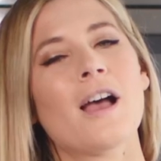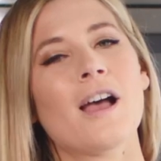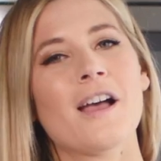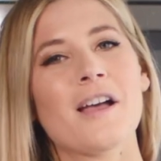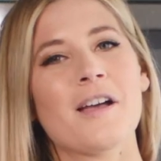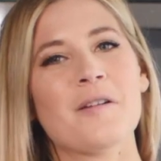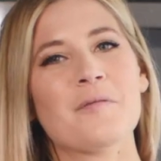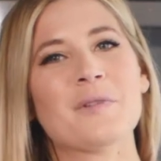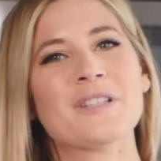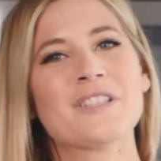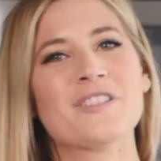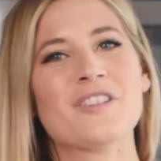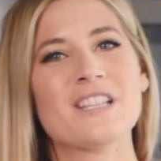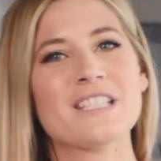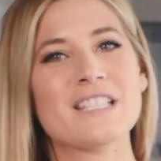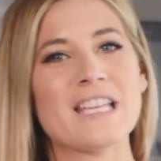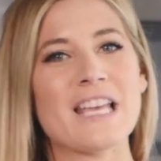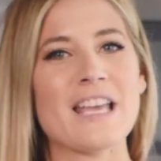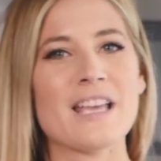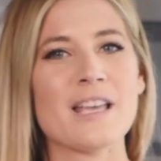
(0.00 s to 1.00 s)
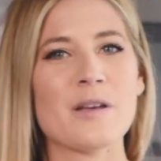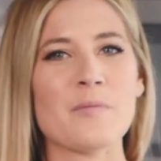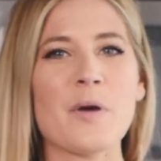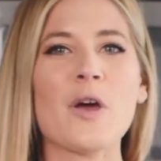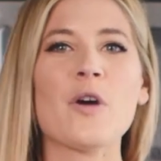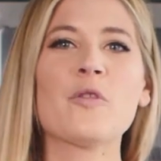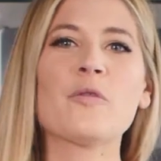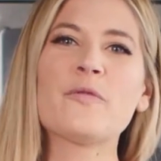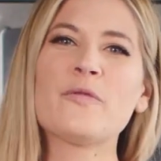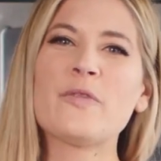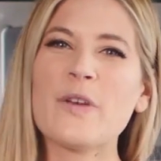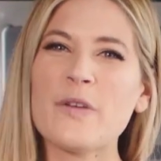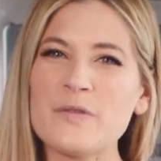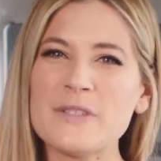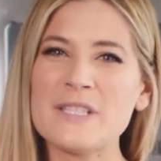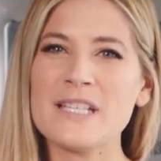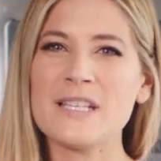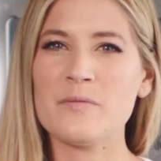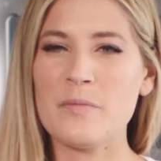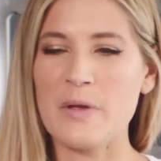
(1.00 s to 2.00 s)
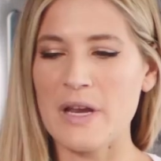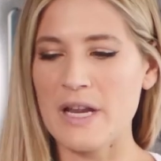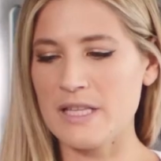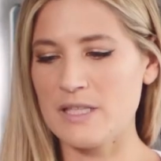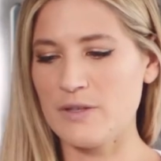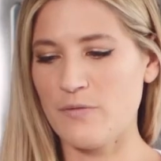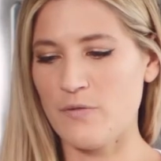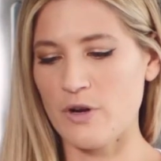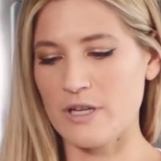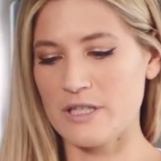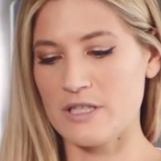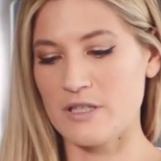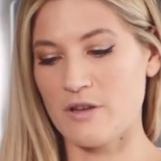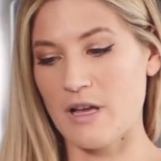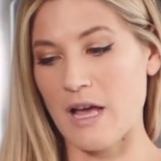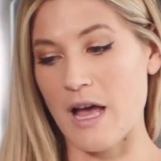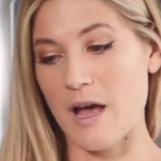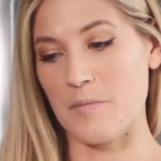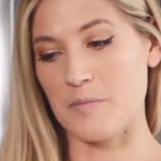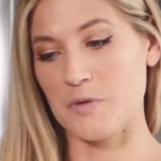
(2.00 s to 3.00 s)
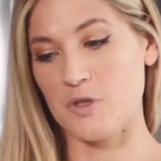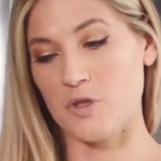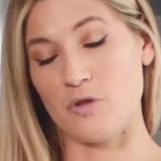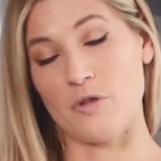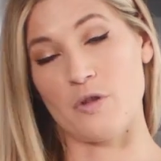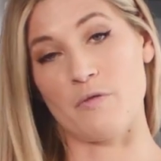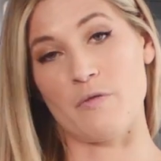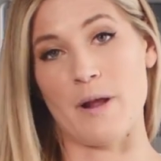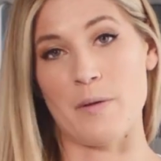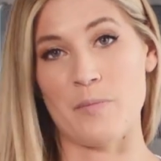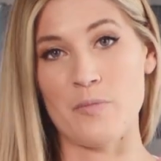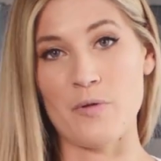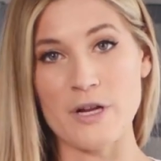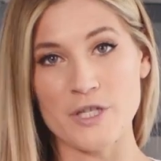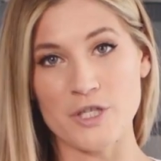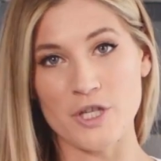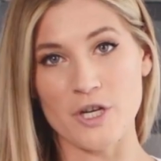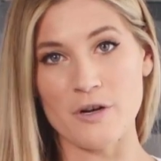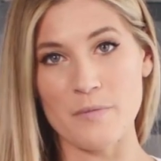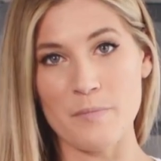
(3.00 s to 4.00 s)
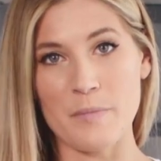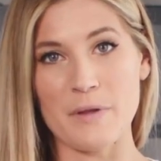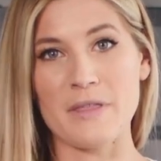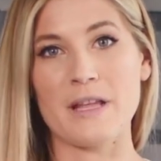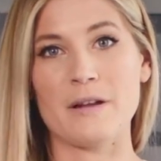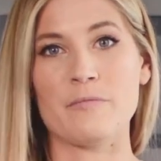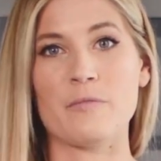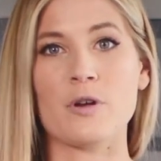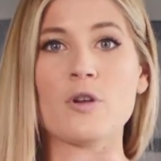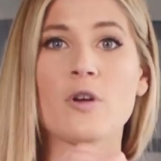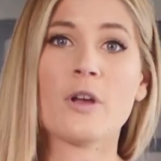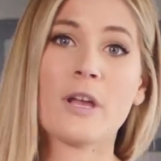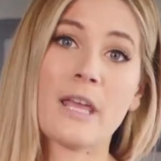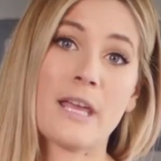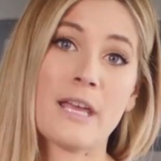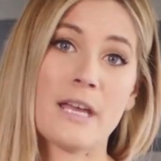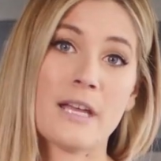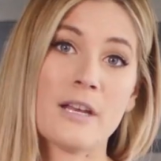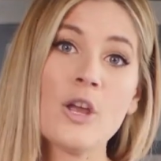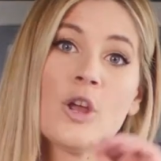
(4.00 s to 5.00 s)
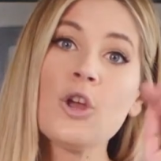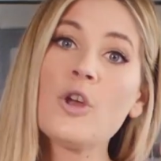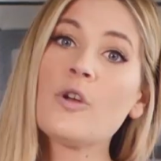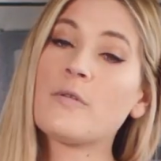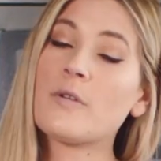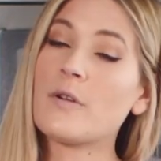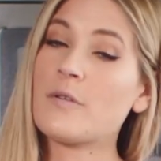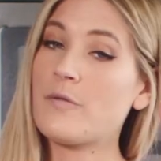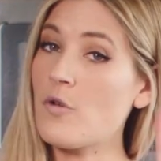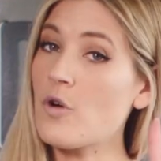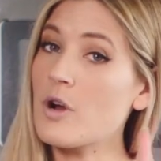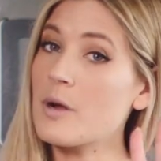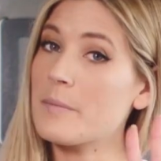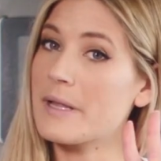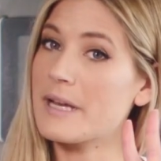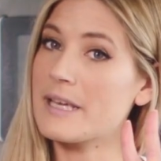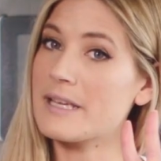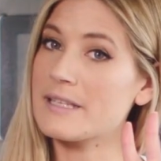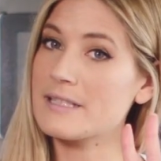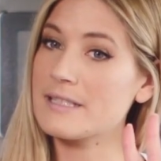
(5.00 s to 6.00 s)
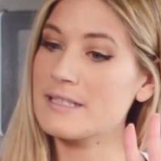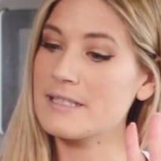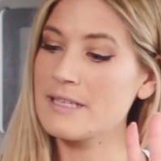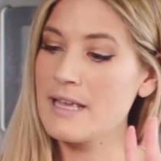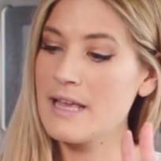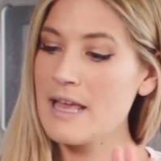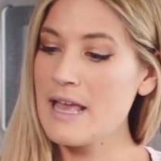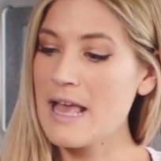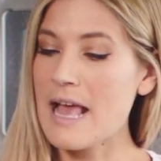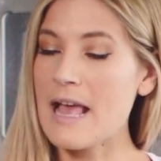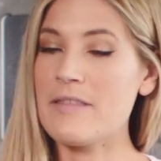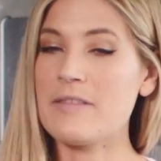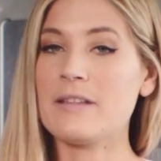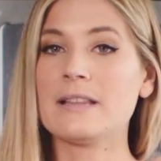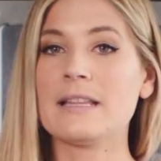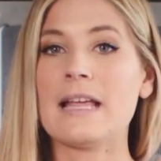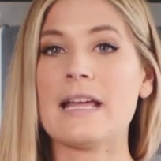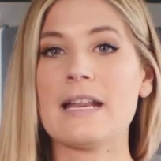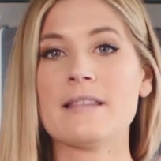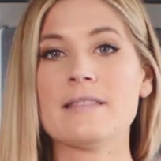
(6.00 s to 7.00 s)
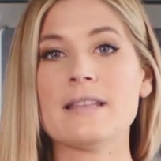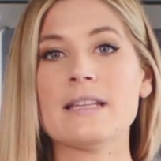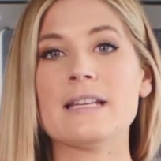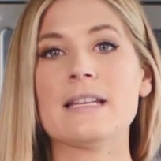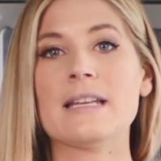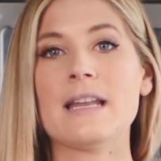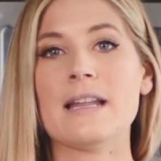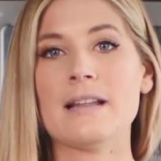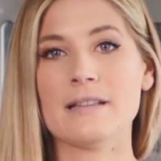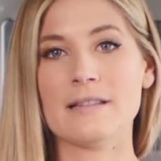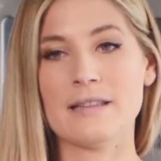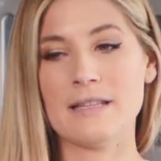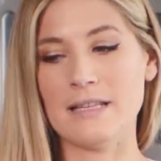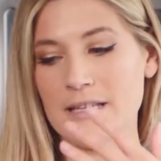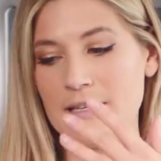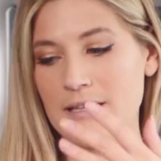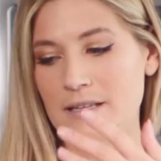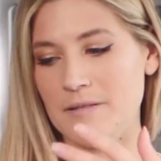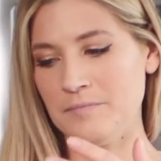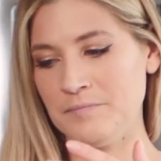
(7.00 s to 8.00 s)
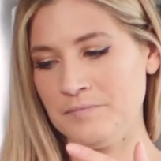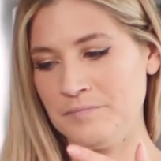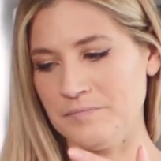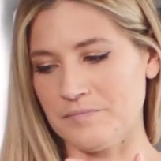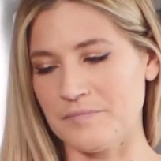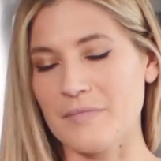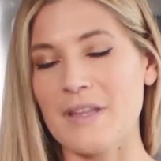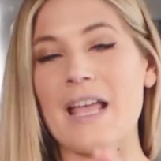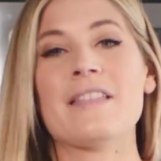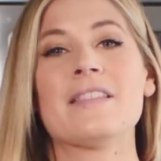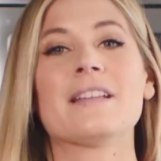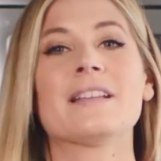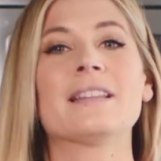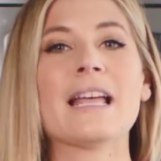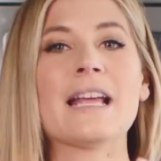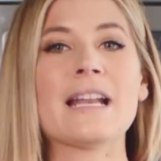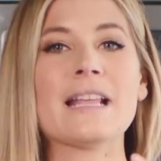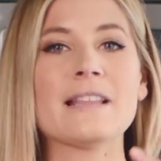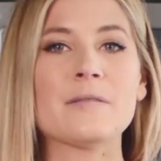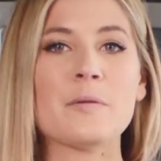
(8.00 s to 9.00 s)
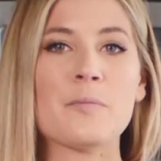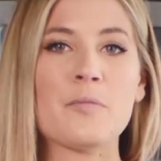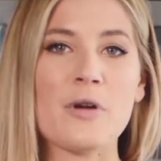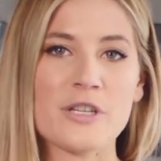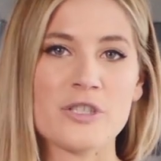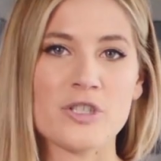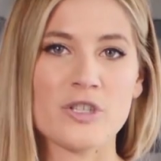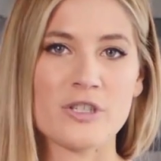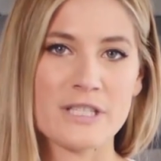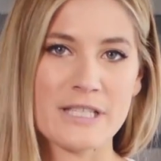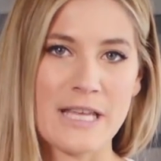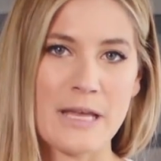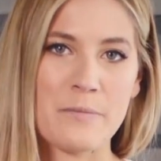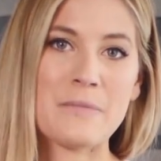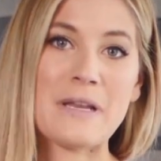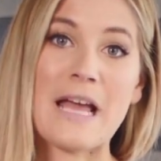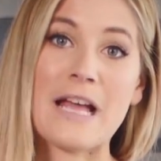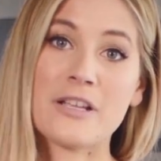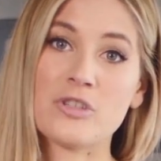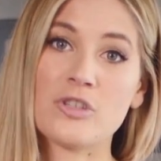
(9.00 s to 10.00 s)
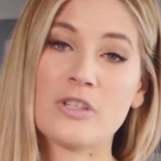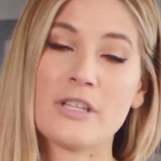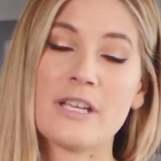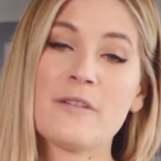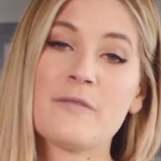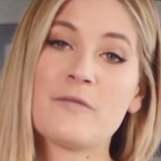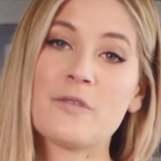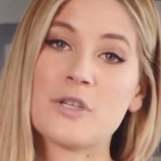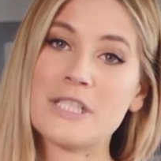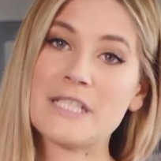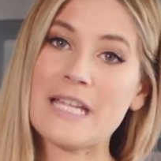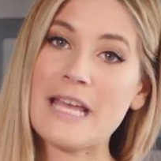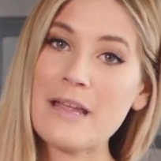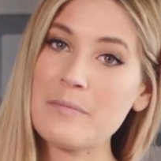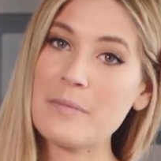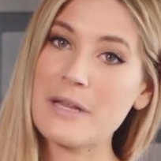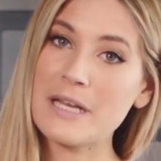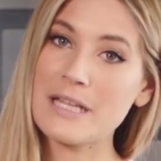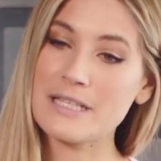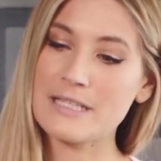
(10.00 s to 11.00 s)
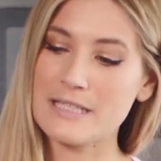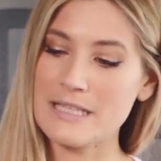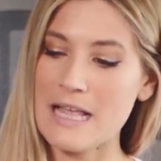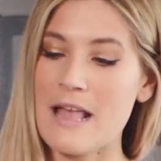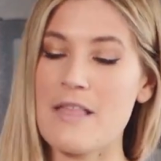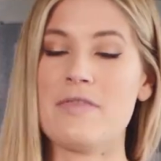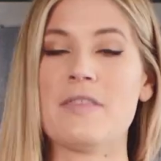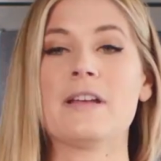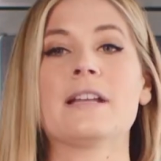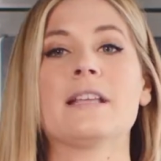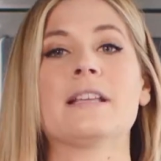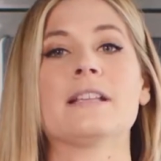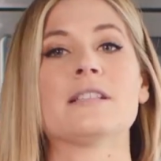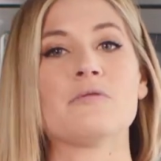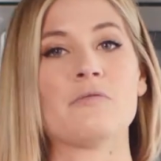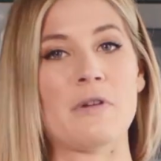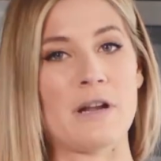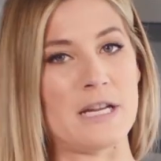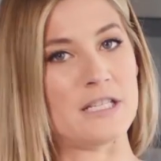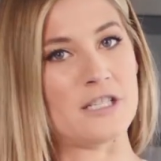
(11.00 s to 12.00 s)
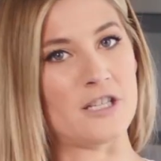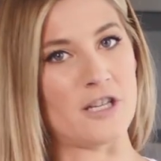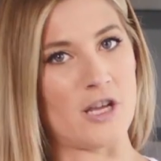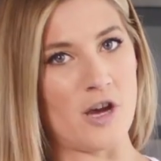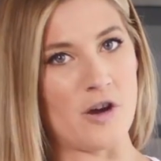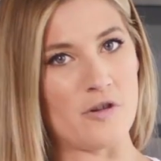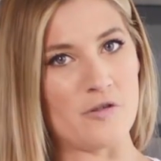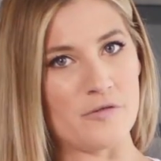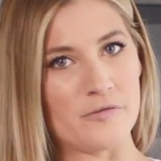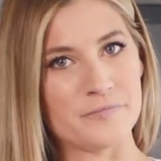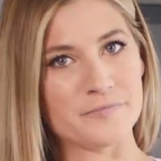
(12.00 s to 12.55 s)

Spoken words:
It's gonna take about 15 minutes for it to come to the right pressure, but then we're cooking it for 4 minutes and then letting the pressure escape naturally for 10 minutes, and then it's ready to go.